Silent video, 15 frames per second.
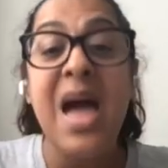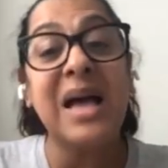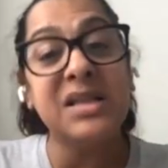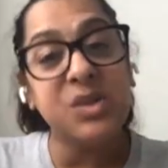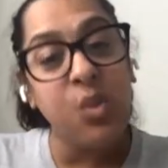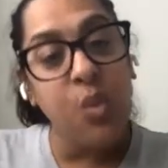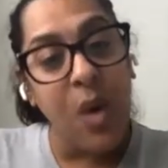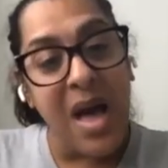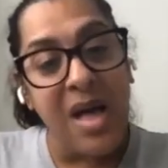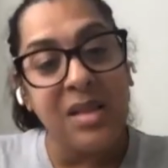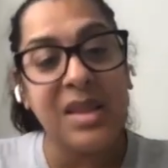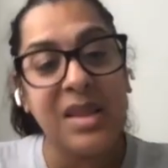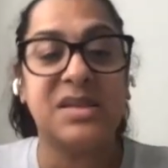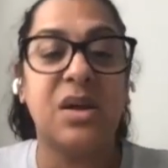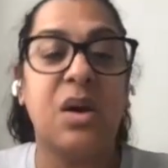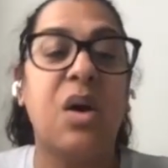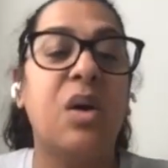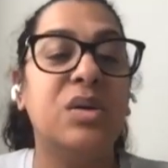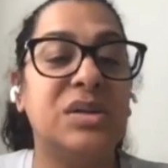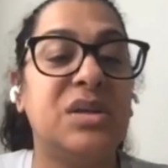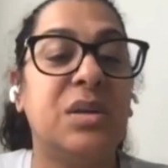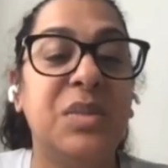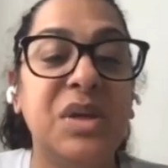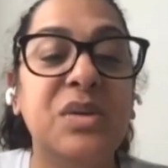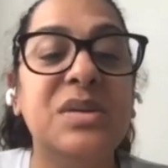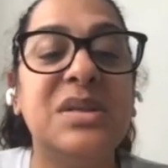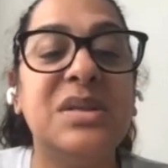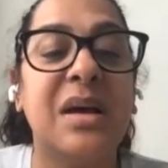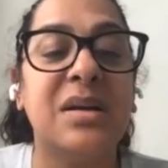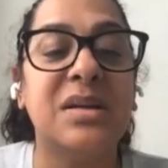as well as the host immune
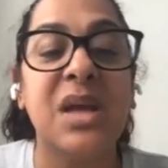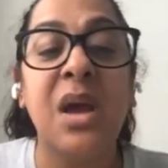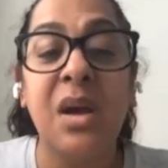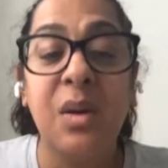cells,